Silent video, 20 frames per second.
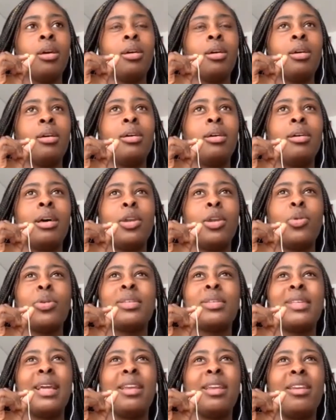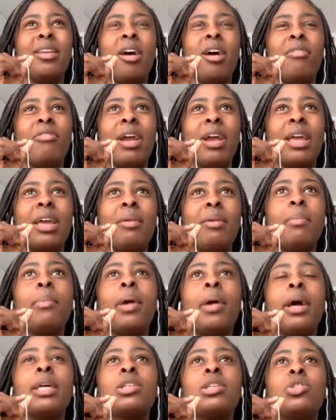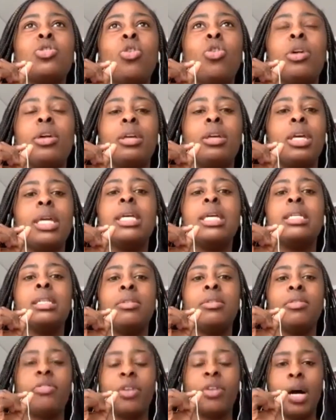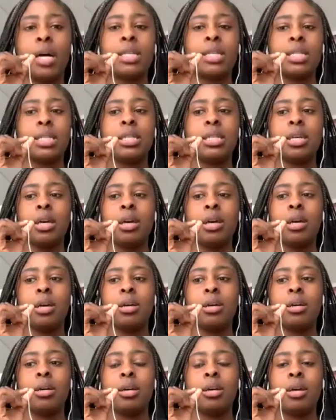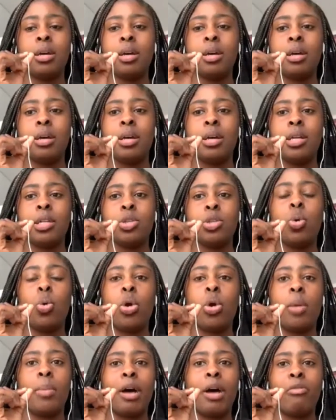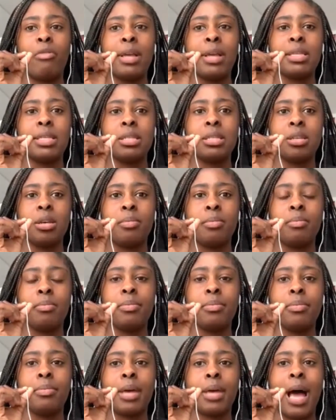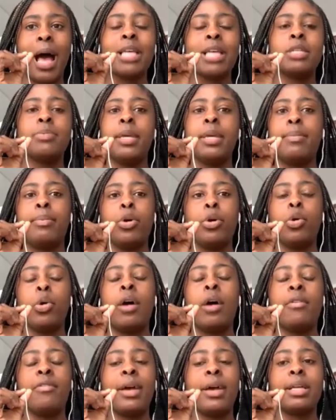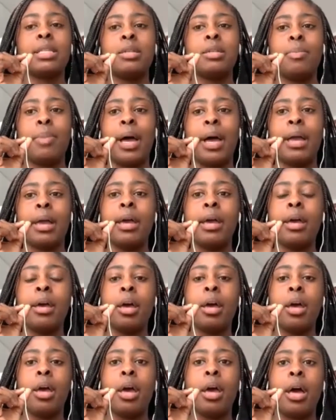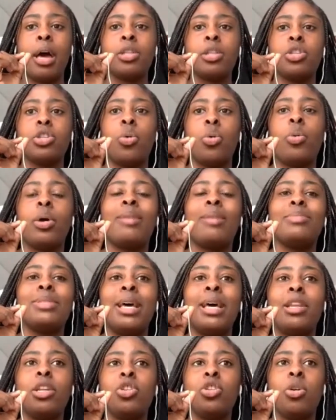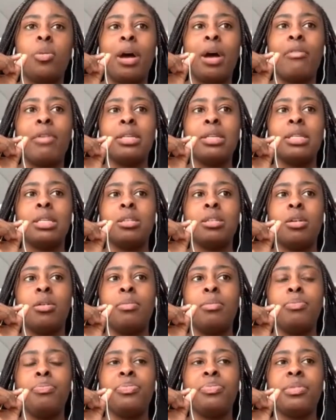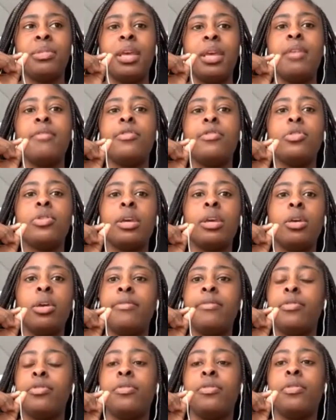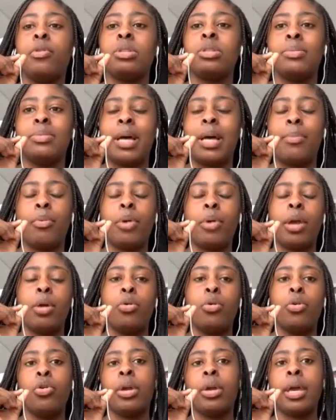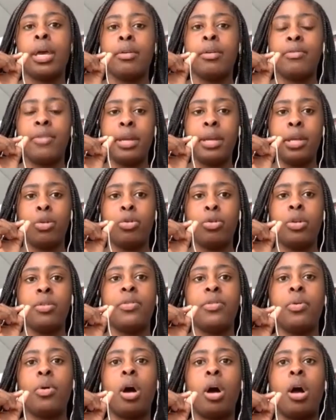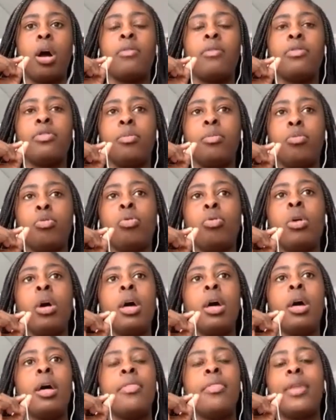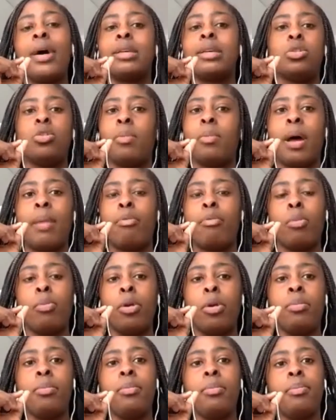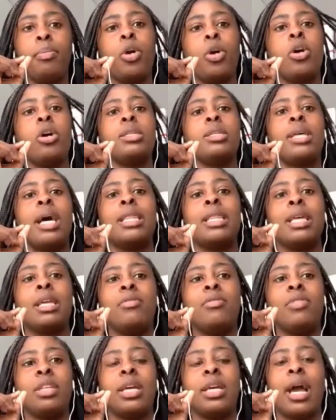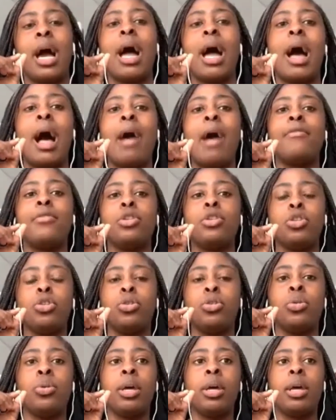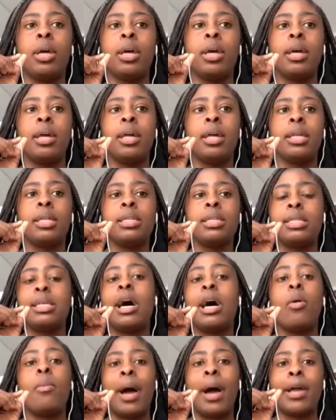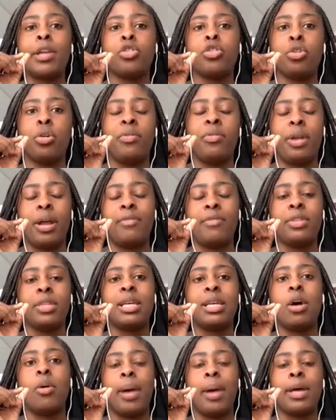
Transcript: I don't want to say nerve-wracking, but it's not easy for us to talk about racism as people who are affected by it. And so when I'm telling you about racism, if you feel some type of way, or you're getting offended, or you feel uncomfortable, that's not my problem, because at the end of the day, I have to tell my truth and I have to tell my